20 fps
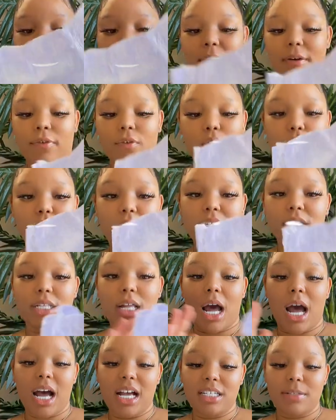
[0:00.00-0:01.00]
But of course the
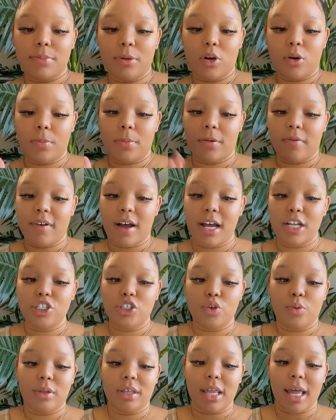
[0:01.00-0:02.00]
hospital provides
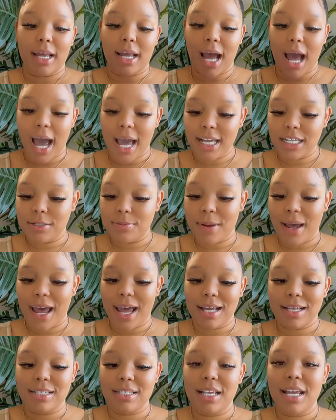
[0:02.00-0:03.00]
you with like ice
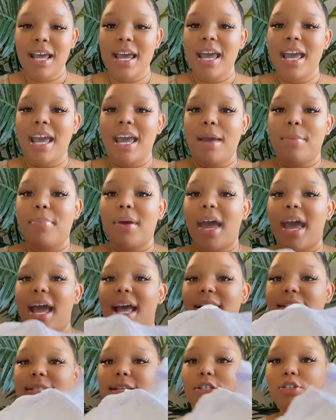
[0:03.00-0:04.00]
packs and
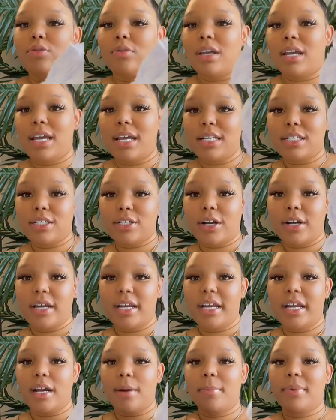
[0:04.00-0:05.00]
pads that you can insert in
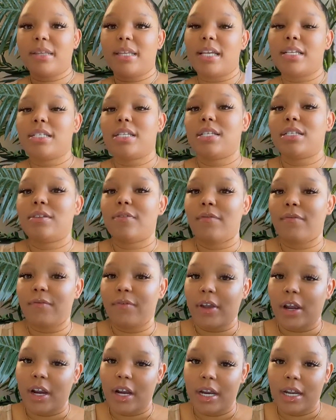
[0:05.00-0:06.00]
here, but this is
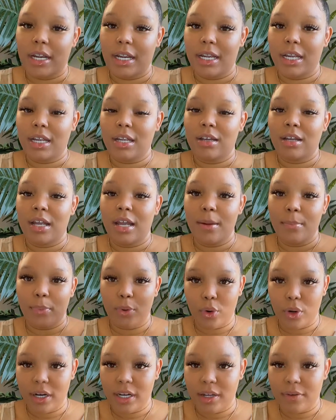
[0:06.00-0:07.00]
very
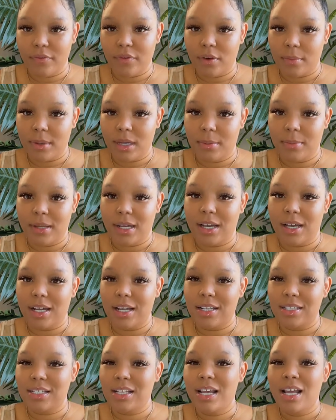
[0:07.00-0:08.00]
important for me
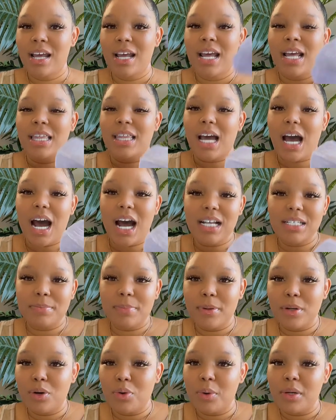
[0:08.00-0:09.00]
because the
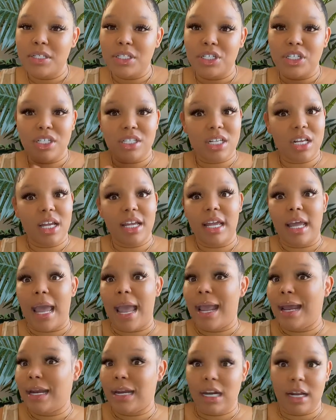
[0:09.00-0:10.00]
hospital ones just
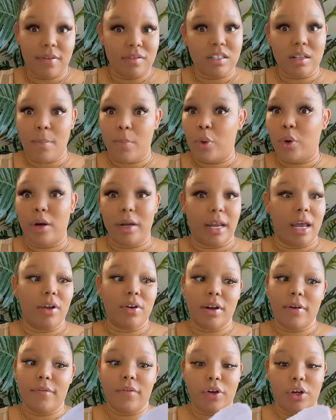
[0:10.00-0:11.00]
ain't enough support down
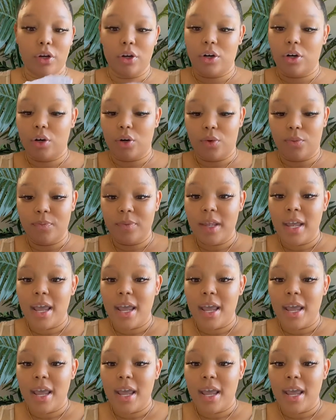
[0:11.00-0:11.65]
there for your girl